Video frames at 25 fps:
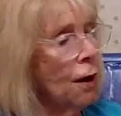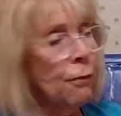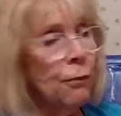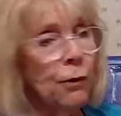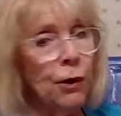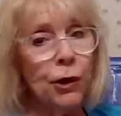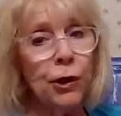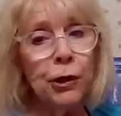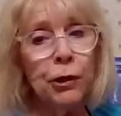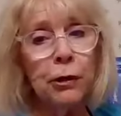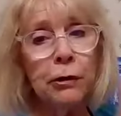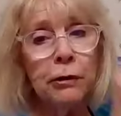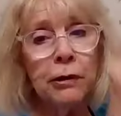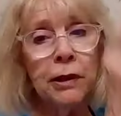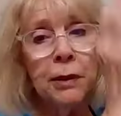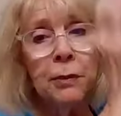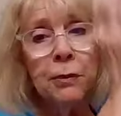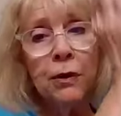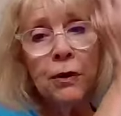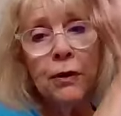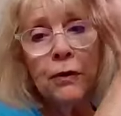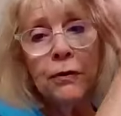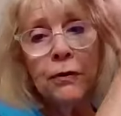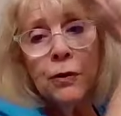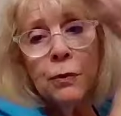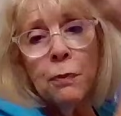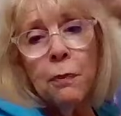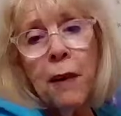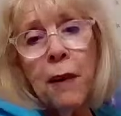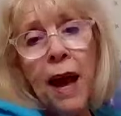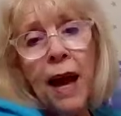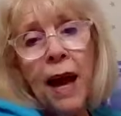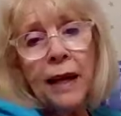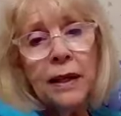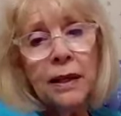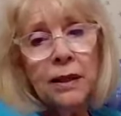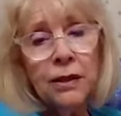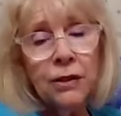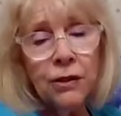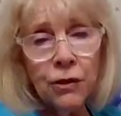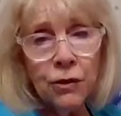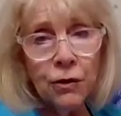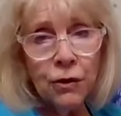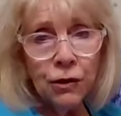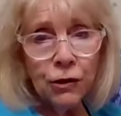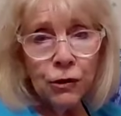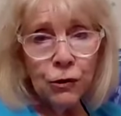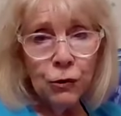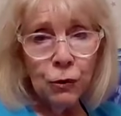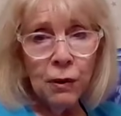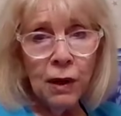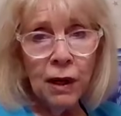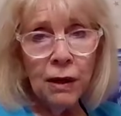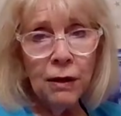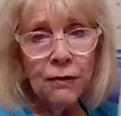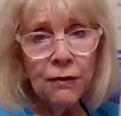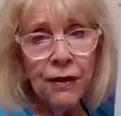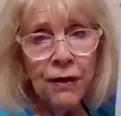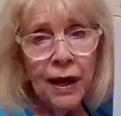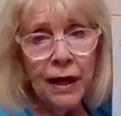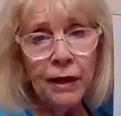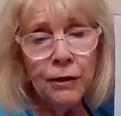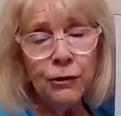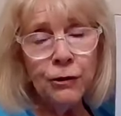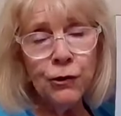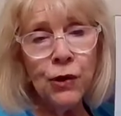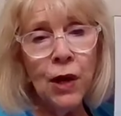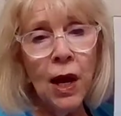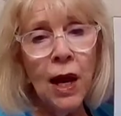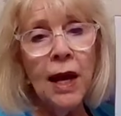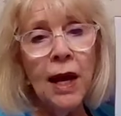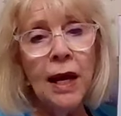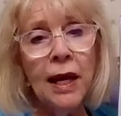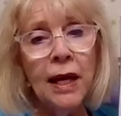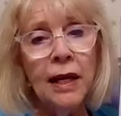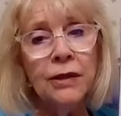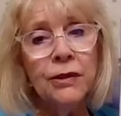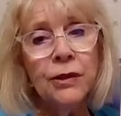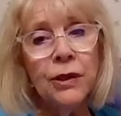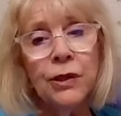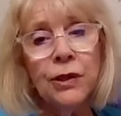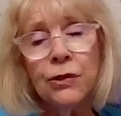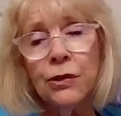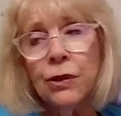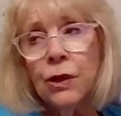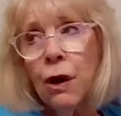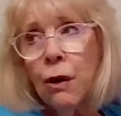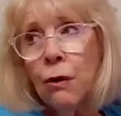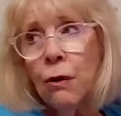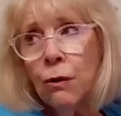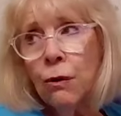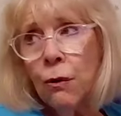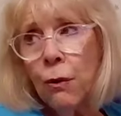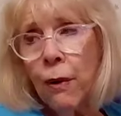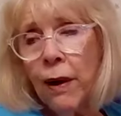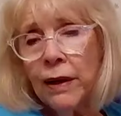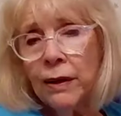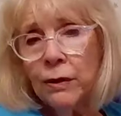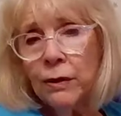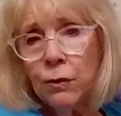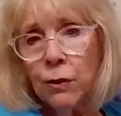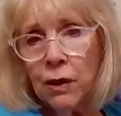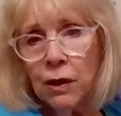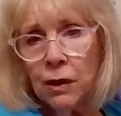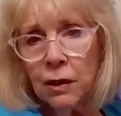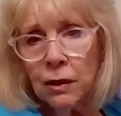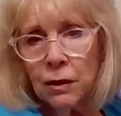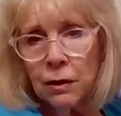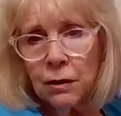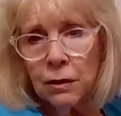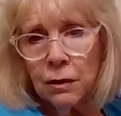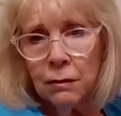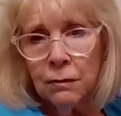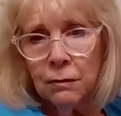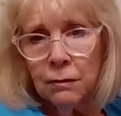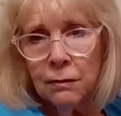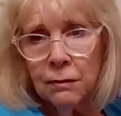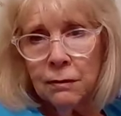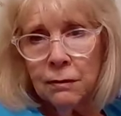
Mercury moves back into the 12th house and says, go away, world.